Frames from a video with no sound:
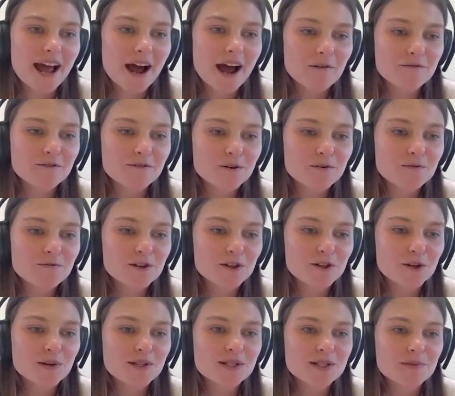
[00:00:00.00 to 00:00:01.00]
helpful for
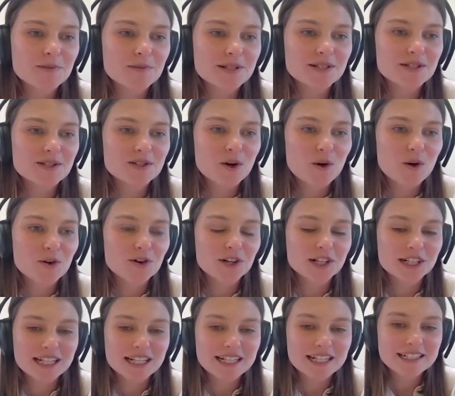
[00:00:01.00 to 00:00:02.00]
you as a business owner
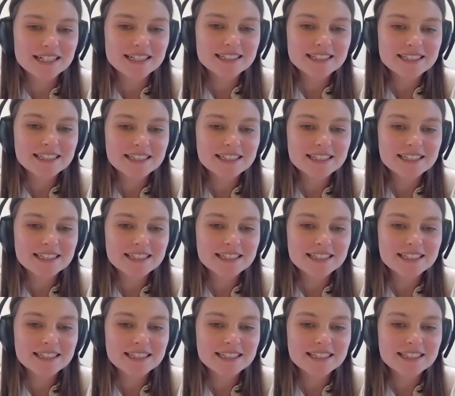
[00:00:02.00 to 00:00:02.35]
and leader.